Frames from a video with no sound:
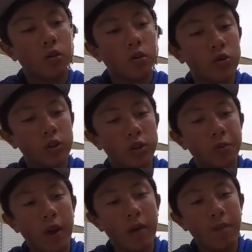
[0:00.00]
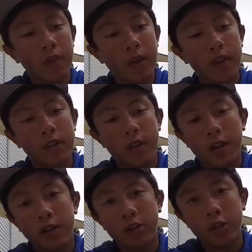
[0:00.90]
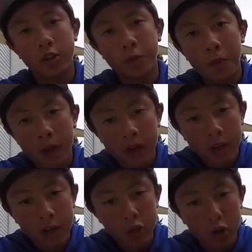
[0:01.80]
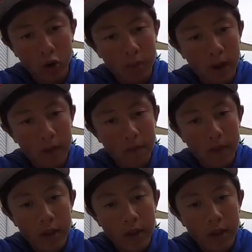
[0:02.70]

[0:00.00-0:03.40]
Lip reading: choice bait is a suspending jerk bait.